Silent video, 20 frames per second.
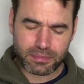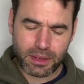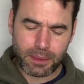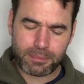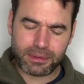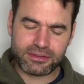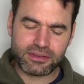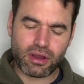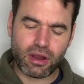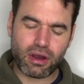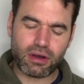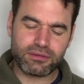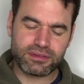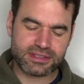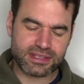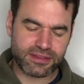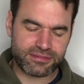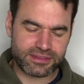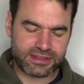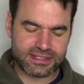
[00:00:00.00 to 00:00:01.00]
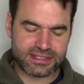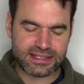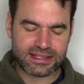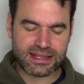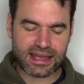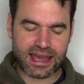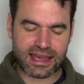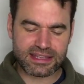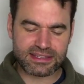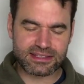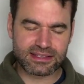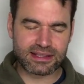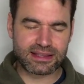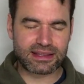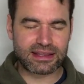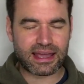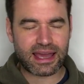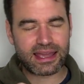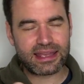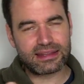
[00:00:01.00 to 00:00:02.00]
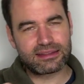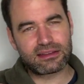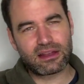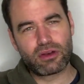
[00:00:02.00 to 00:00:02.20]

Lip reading: But you always have this light